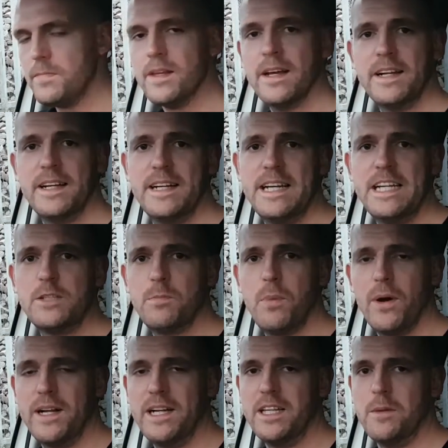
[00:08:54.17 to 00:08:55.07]
and it needs
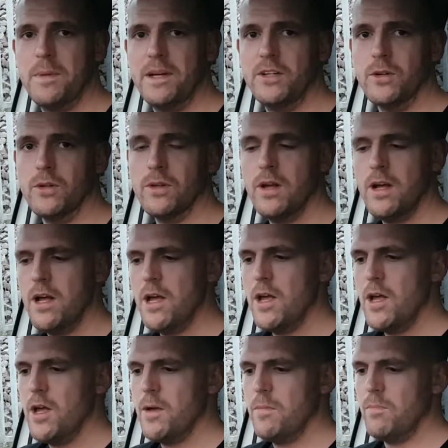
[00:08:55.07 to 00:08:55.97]
putting in the middle,
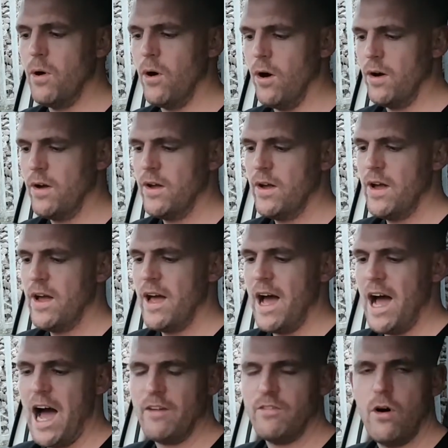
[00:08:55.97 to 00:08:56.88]
but
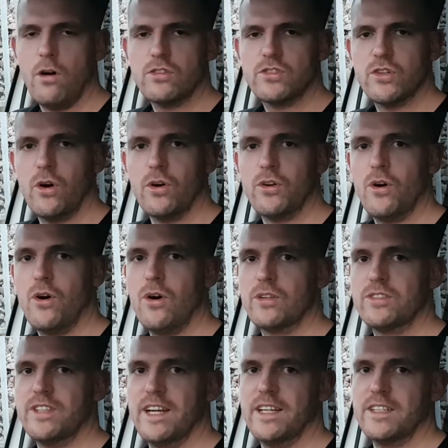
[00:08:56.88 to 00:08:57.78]
I've also
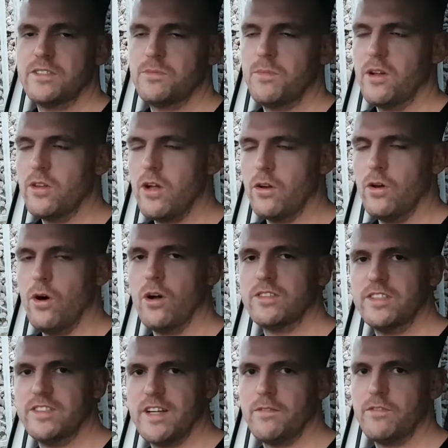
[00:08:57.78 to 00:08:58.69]
noticed, well not
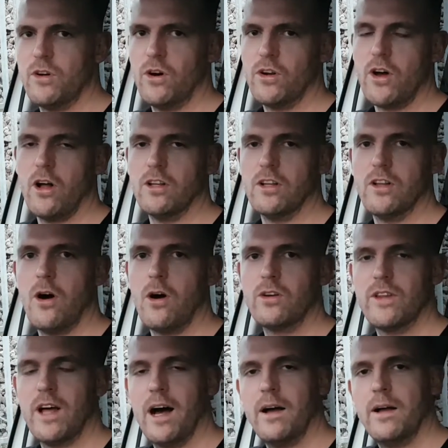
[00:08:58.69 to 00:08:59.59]
noticed, I've known all
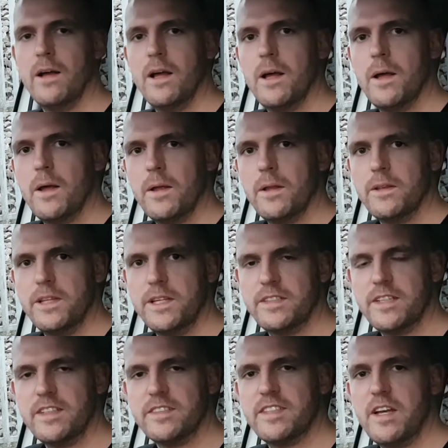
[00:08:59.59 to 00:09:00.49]
along that the
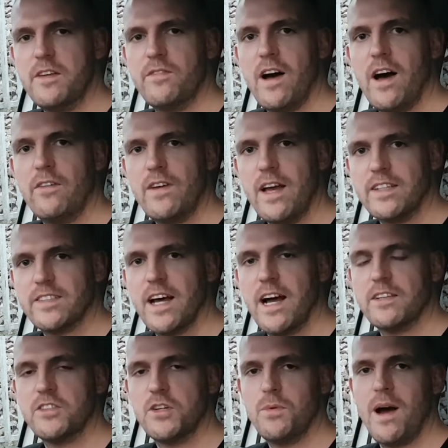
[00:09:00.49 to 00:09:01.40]
16 valve
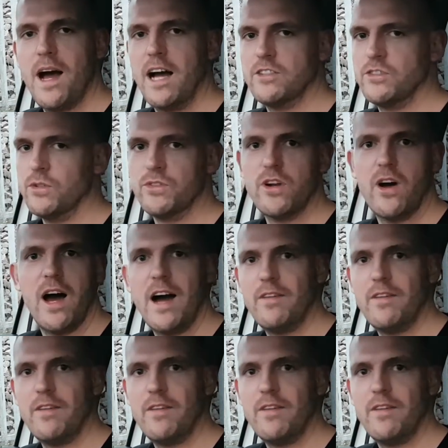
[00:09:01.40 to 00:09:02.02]
XR2i should not